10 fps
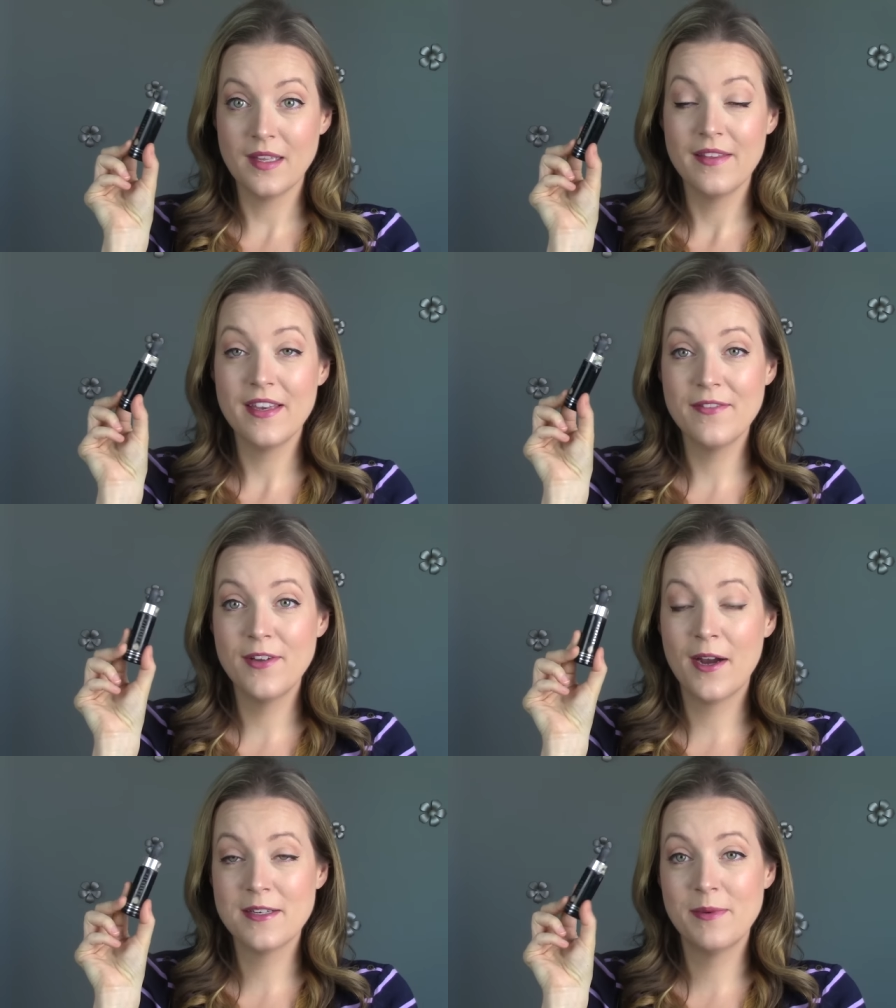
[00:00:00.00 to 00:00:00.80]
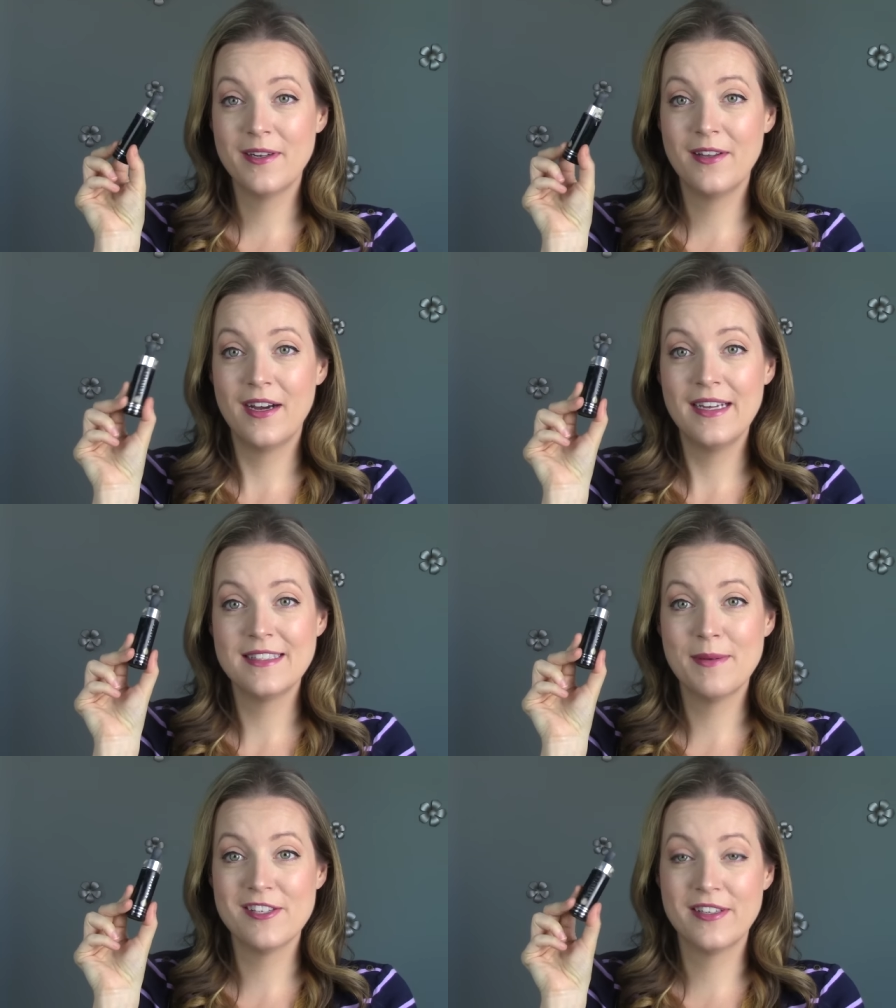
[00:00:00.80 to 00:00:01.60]
that I've talked about a lot.
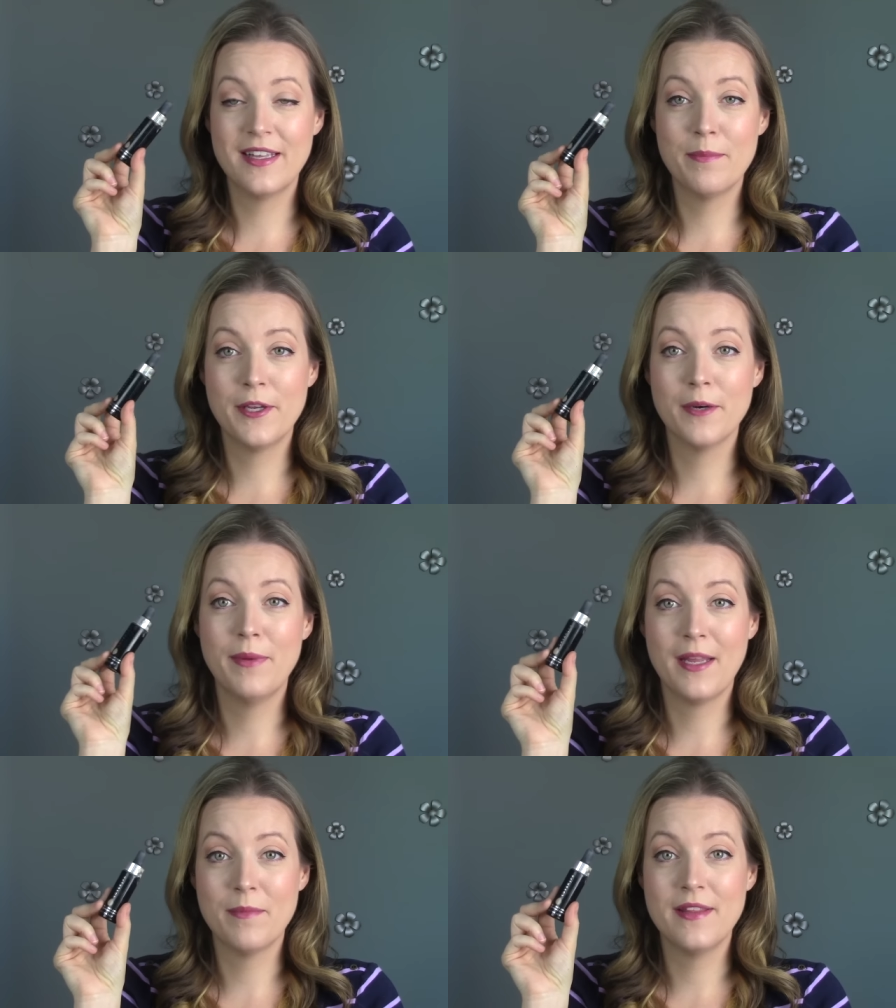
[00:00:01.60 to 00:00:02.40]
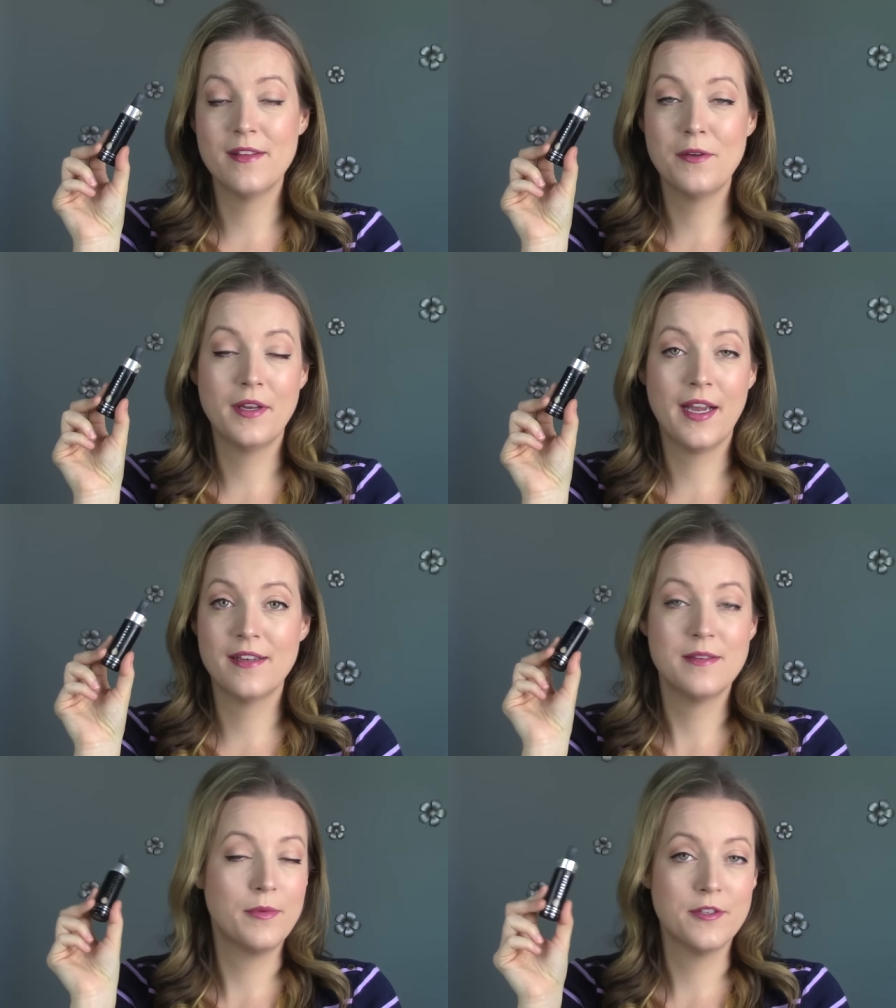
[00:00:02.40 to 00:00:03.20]
It's basically a pure pigment that you can
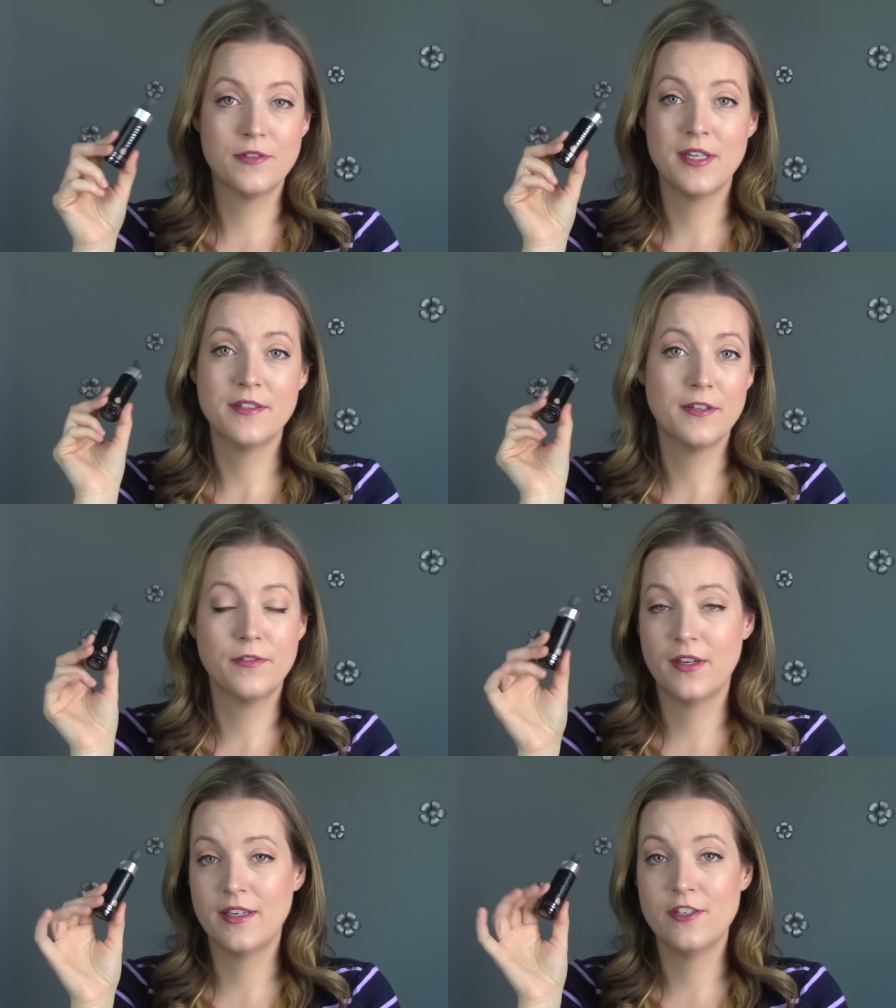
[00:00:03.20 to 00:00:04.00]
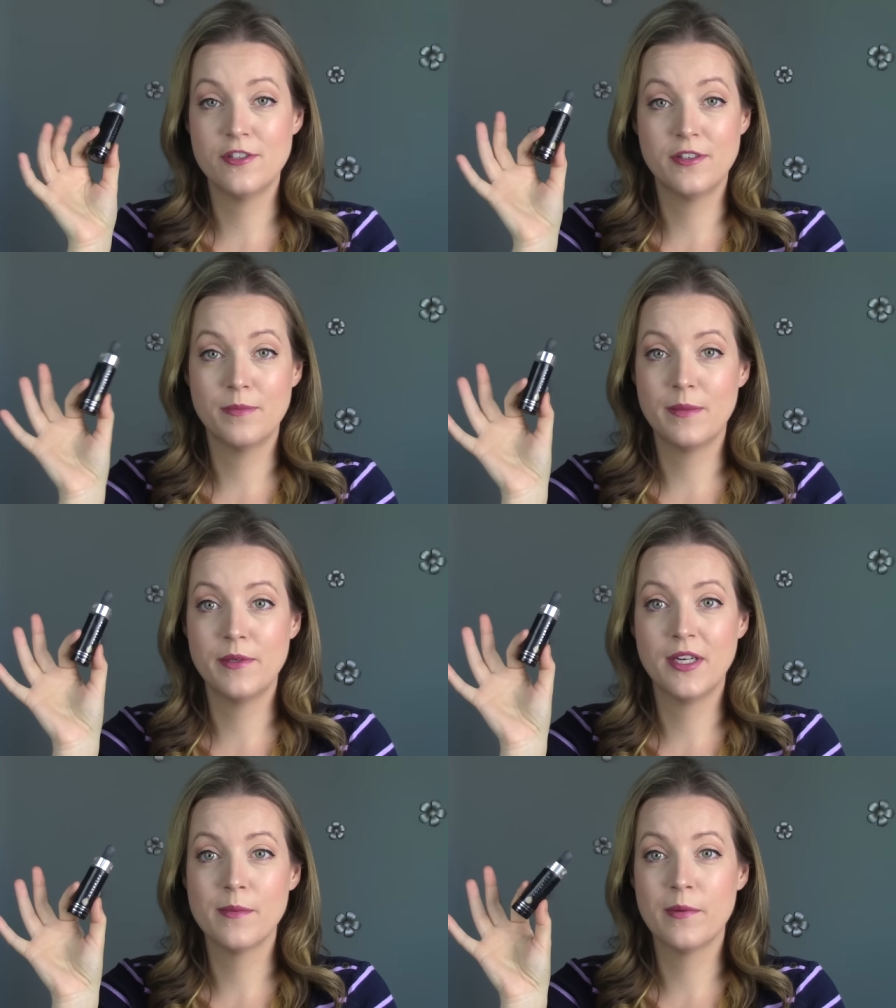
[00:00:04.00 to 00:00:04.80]
add to moisturizer or foundation or
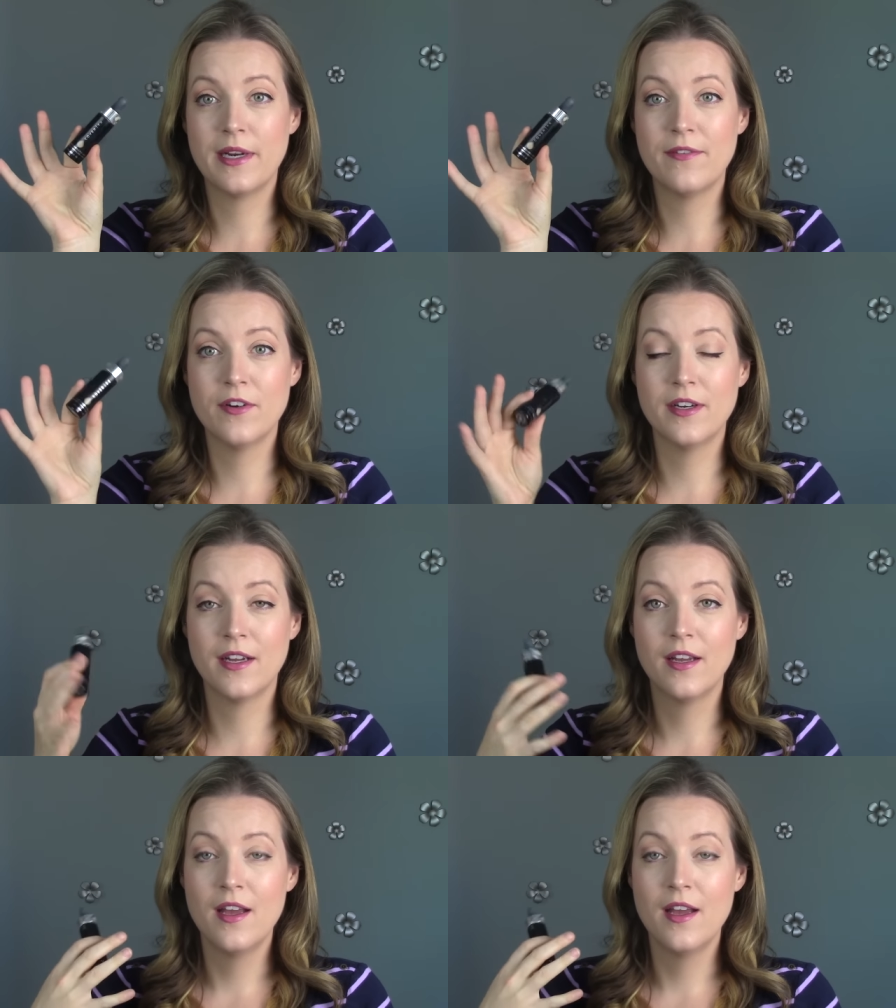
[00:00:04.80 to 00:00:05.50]
BB cream or whatever to